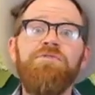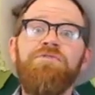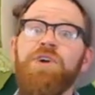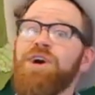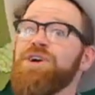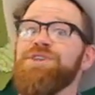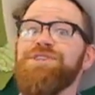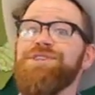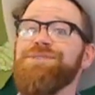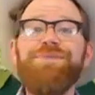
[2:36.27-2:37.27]

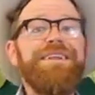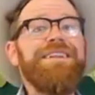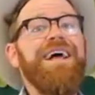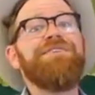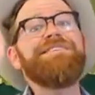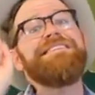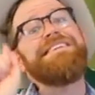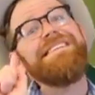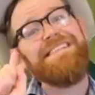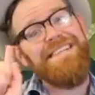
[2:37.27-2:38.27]
First, we love to
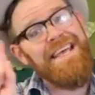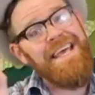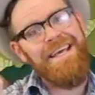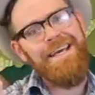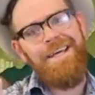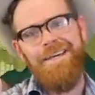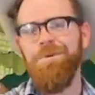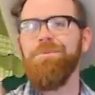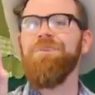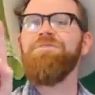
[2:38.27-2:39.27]
sing.
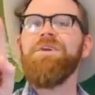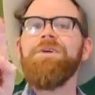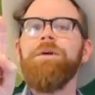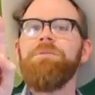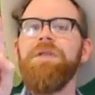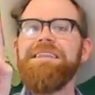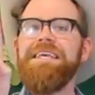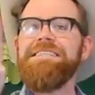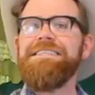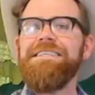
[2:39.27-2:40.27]
Put one finger up like
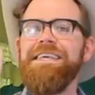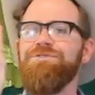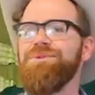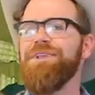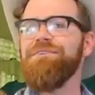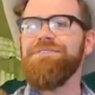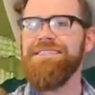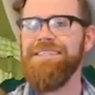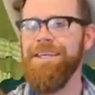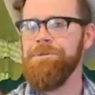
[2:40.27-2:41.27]
this if you love to
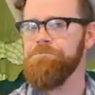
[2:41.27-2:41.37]
sing.